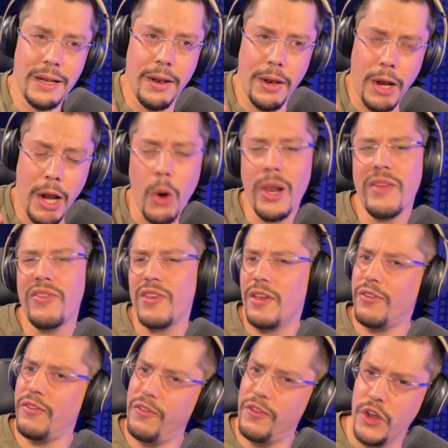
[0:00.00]
now let's
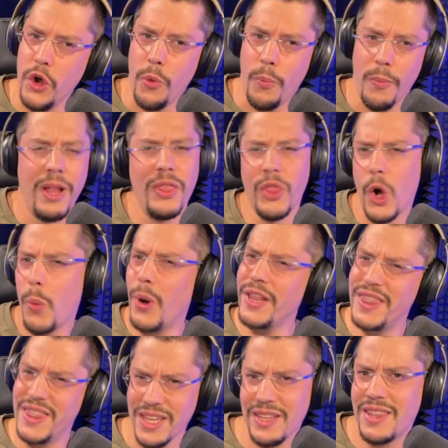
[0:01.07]
assume no
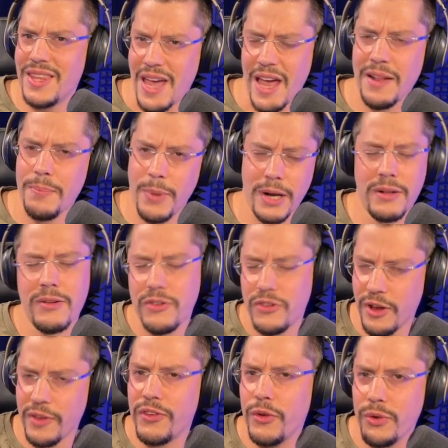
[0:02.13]
one did that, but
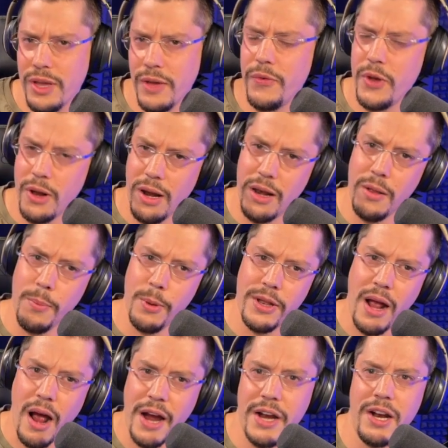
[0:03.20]
just to give you a little bit
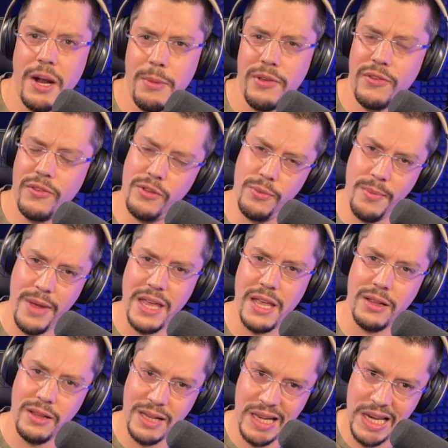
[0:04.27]
higher numbers to make
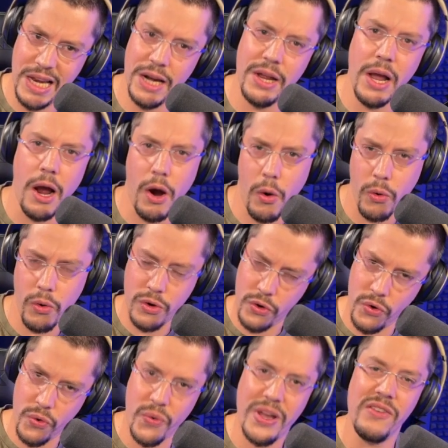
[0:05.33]
it clearly how
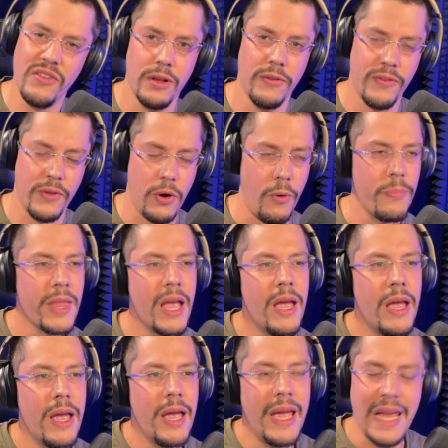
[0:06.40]
crazy it is now.
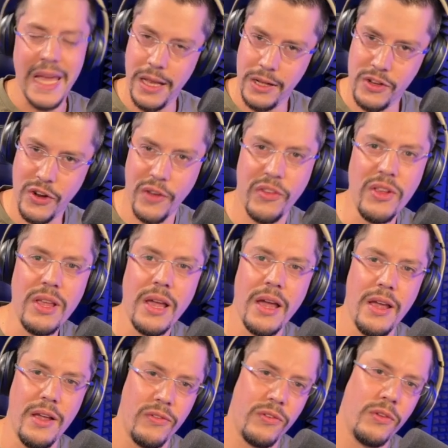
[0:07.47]
Just in
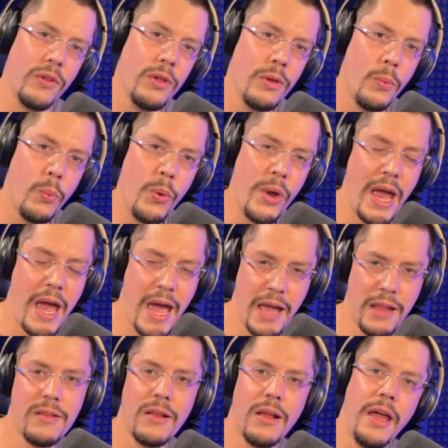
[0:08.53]
case, we
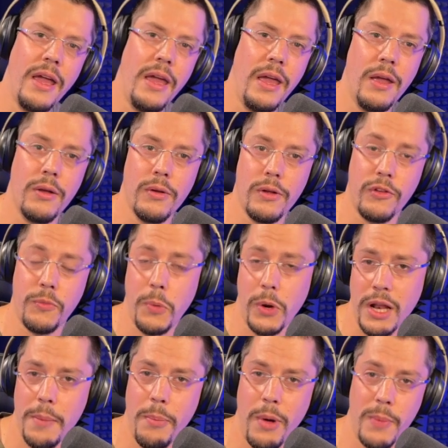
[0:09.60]
had a
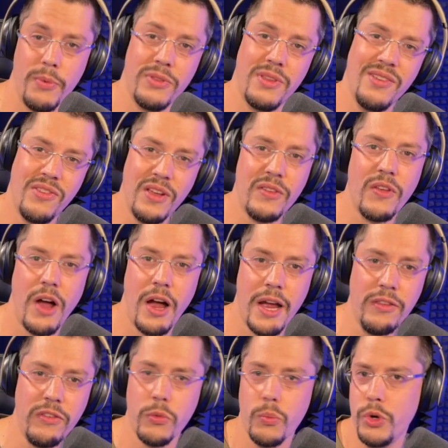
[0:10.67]
spotlight pipe with 6
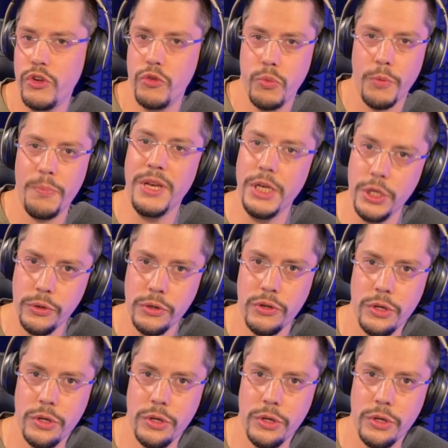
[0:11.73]
high-ends, which would be new to